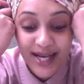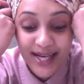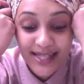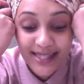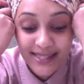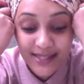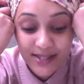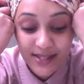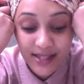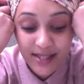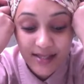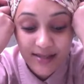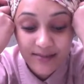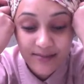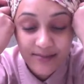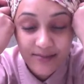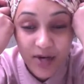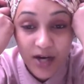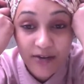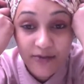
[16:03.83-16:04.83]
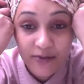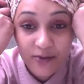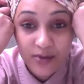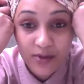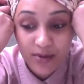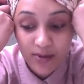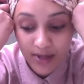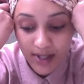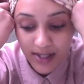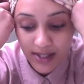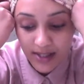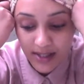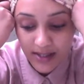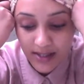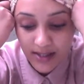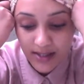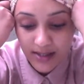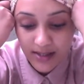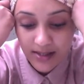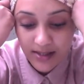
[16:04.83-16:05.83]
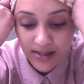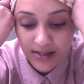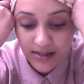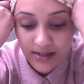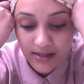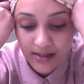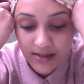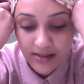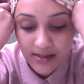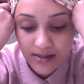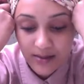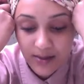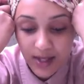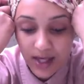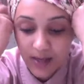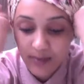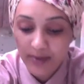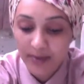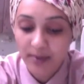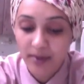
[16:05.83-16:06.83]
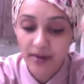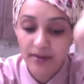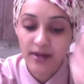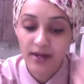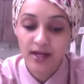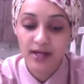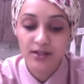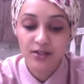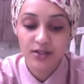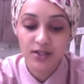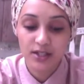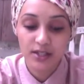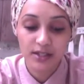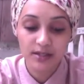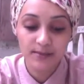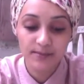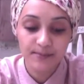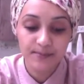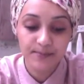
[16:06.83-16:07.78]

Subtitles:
So yeah, I feel quite happy about that actually.